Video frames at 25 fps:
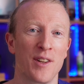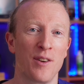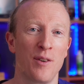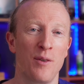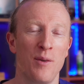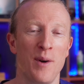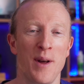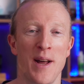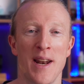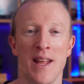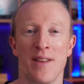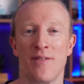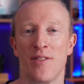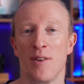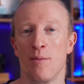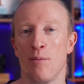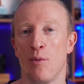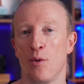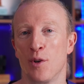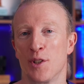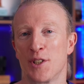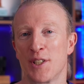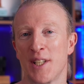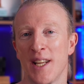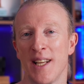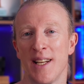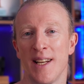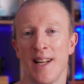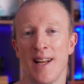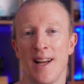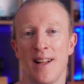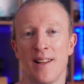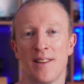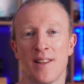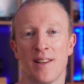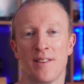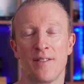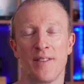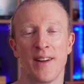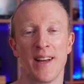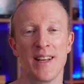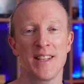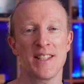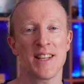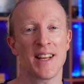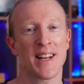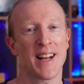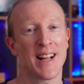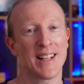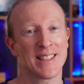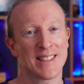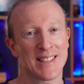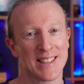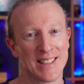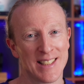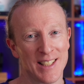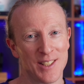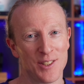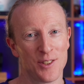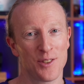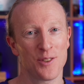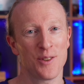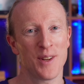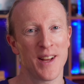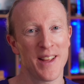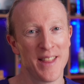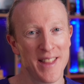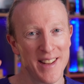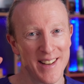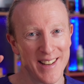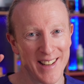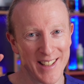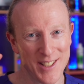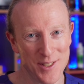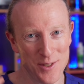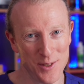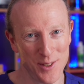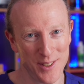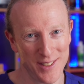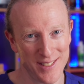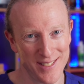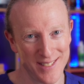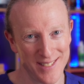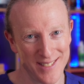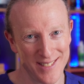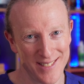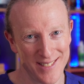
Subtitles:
already for more skin health advice, and I'll see you in the next one.